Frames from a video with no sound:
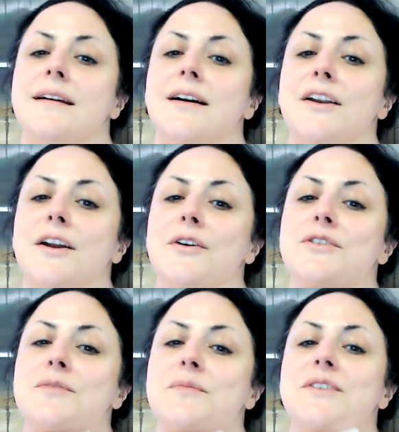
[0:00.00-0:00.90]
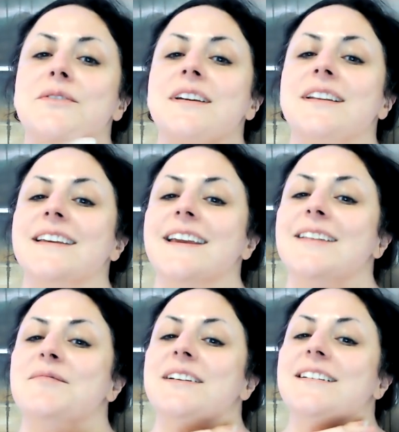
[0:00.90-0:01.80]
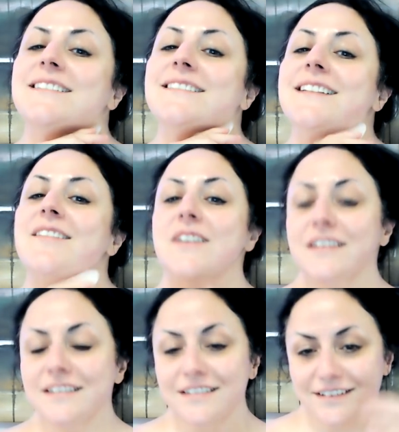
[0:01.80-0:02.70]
I know I shouldn't be doing it again, but I just love it.